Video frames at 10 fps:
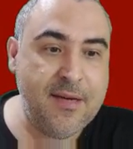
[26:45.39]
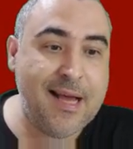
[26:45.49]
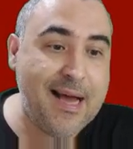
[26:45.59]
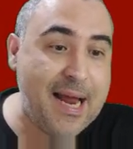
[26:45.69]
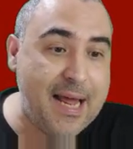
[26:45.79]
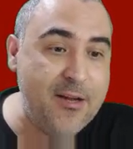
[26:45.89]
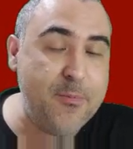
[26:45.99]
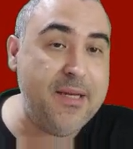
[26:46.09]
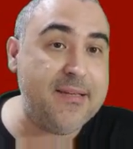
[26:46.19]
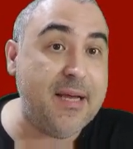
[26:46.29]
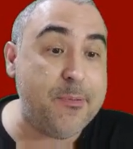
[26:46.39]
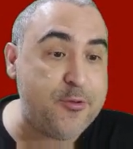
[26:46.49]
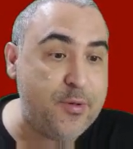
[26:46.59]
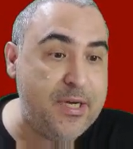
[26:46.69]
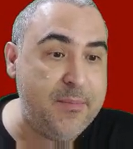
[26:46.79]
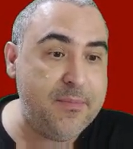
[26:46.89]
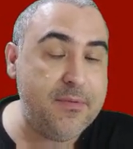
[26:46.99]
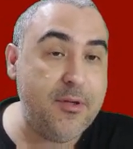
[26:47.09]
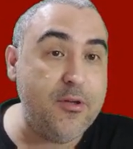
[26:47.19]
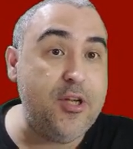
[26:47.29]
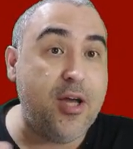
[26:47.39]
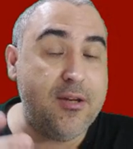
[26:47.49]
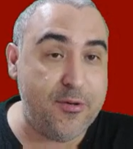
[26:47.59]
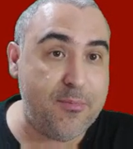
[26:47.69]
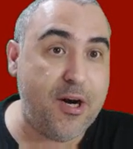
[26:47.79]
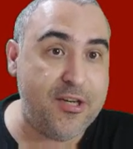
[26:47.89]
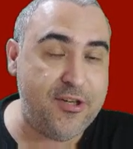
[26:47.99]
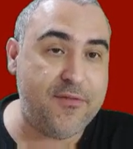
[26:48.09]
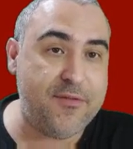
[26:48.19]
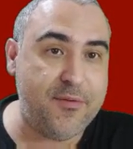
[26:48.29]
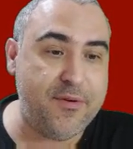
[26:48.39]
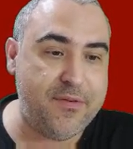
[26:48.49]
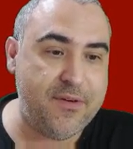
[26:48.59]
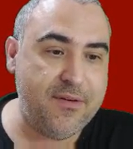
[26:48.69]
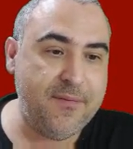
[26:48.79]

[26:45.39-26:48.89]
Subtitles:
Harayo means upstream on the other margin of the river.